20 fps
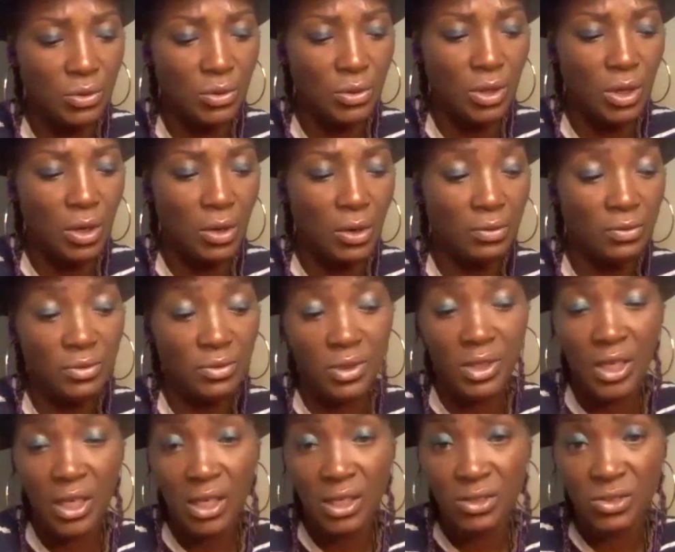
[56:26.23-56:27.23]

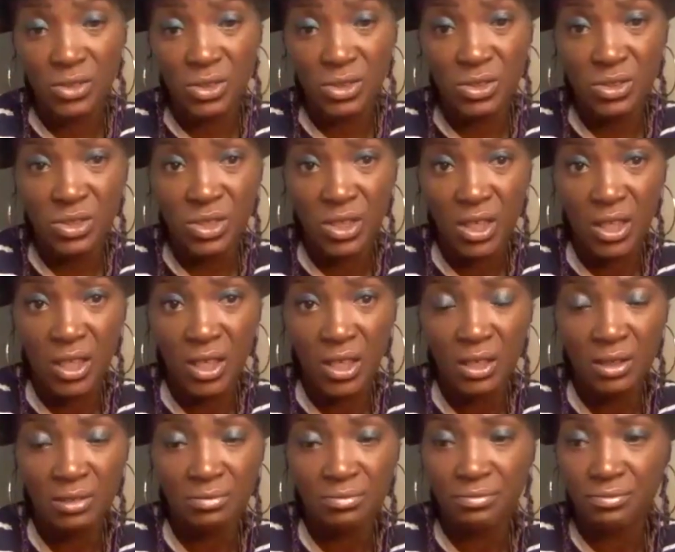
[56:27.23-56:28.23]
get into the
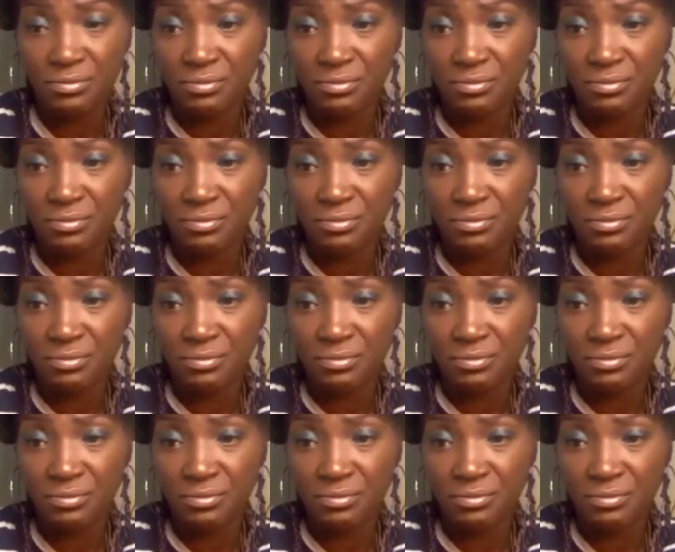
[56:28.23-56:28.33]
city,